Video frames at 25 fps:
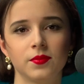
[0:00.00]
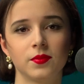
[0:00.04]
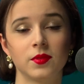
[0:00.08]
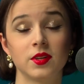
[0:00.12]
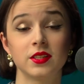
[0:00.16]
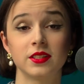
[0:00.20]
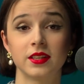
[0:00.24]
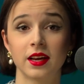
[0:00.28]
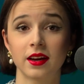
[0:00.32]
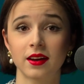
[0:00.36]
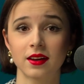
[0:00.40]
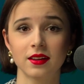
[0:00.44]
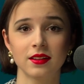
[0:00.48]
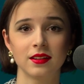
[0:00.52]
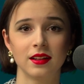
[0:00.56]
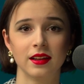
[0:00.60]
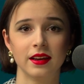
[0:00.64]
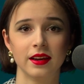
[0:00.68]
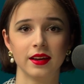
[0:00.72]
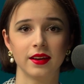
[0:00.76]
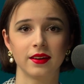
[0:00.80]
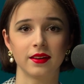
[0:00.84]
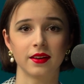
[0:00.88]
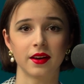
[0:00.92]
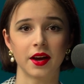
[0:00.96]

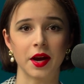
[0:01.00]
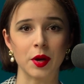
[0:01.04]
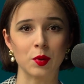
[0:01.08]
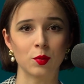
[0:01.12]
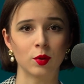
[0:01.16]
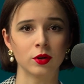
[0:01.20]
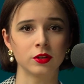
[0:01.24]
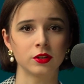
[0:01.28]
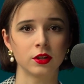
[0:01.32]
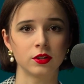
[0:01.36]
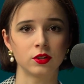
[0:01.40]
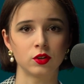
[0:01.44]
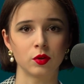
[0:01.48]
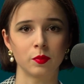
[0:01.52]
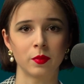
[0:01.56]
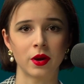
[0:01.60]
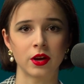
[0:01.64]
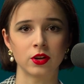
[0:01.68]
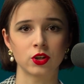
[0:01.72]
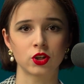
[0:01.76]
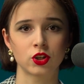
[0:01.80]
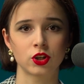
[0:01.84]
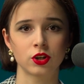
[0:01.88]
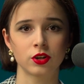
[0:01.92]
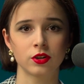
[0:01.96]
Secondly, I wanted to
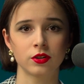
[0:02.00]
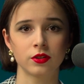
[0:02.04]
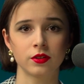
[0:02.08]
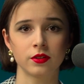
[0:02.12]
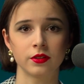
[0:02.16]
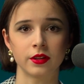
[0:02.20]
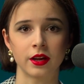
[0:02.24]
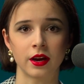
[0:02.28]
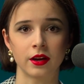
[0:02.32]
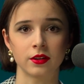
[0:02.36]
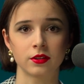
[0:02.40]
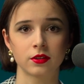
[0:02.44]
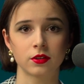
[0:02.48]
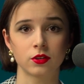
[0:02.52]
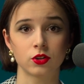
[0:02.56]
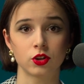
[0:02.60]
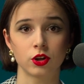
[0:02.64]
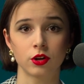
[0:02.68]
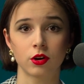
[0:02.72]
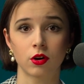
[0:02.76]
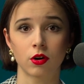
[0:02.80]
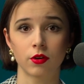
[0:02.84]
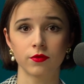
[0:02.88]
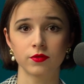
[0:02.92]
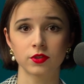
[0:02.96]
mention that
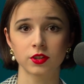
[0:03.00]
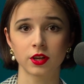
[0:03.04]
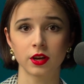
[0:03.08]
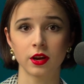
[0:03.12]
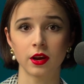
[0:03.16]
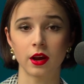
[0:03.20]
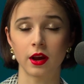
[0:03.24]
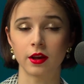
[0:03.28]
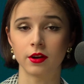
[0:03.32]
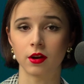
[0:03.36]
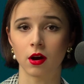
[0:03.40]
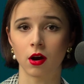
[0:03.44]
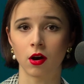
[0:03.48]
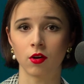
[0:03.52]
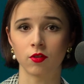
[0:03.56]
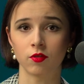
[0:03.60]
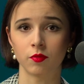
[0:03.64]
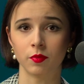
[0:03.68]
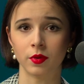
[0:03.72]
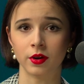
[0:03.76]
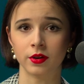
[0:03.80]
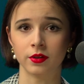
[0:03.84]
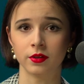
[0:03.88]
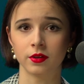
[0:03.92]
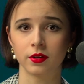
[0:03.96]
Tchaikovsky and
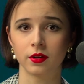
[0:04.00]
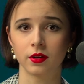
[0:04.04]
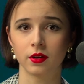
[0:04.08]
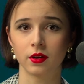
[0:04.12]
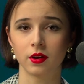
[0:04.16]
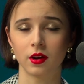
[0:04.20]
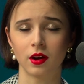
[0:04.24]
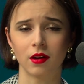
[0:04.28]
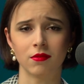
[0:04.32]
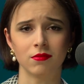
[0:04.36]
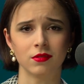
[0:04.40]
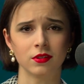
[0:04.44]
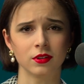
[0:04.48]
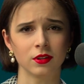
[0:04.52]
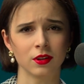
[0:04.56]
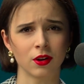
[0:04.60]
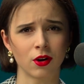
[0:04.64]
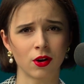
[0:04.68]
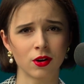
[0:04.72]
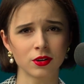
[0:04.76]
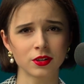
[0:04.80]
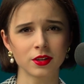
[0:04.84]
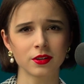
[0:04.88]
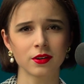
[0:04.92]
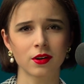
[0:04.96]
Hoffmann have a
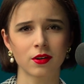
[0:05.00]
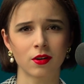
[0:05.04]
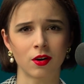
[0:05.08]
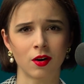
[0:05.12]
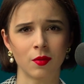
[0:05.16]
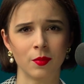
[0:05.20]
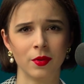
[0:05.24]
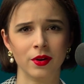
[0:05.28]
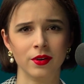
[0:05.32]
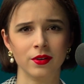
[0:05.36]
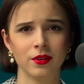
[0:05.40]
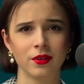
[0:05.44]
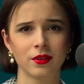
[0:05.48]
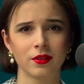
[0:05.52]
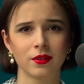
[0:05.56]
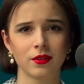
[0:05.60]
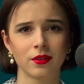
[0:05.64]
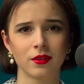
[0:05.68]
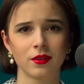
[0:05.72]
lot in common